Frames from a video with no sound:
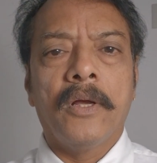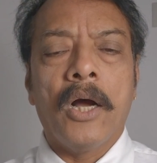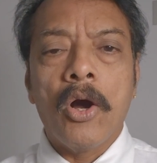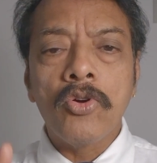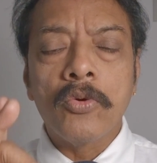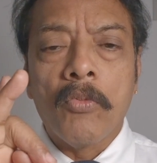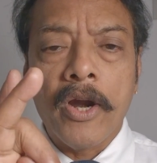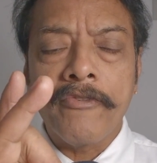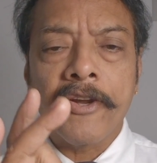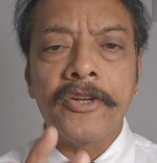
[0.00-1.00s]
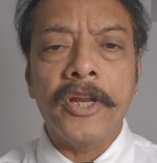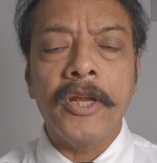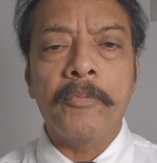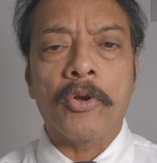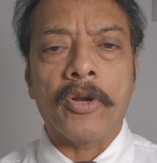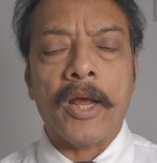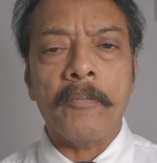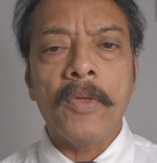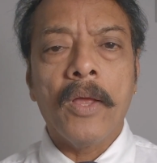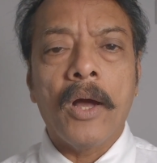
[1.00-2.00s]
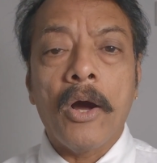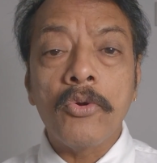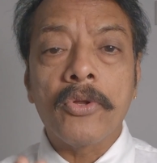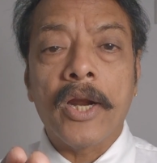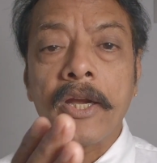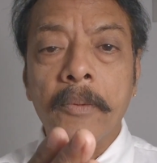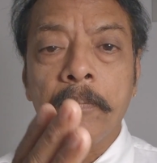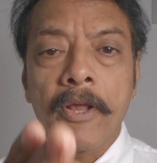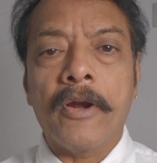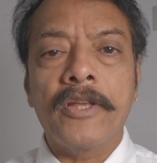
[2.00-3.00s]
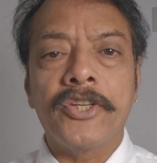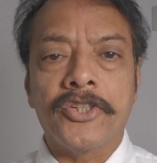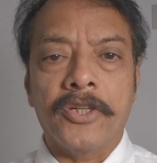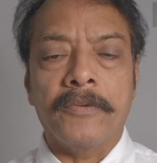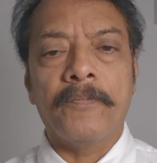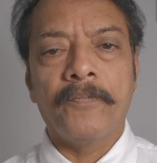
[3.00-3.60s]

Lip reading: how to modify training program, how to write a periodization,